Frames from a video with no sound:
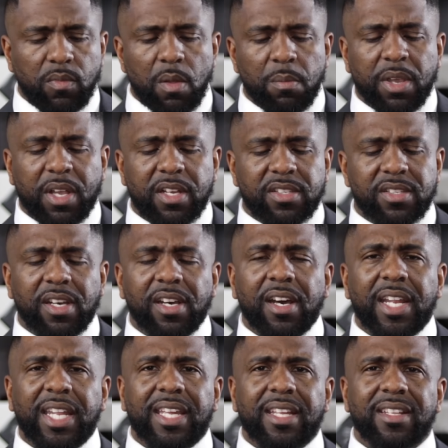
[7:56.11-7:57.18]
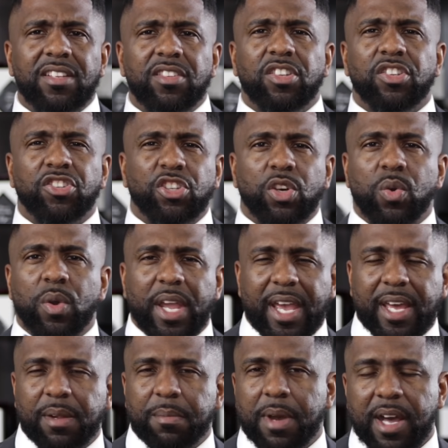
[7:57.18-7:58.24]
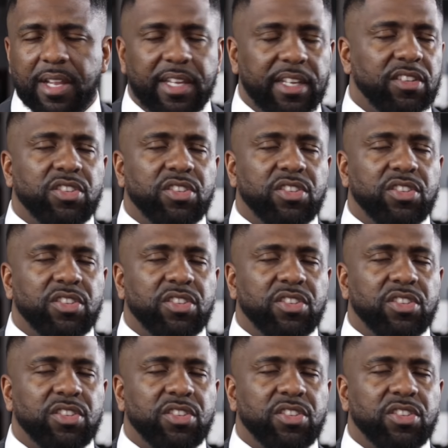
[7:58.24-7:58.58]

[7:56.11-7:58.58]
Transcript: because the honey in this is so animalic.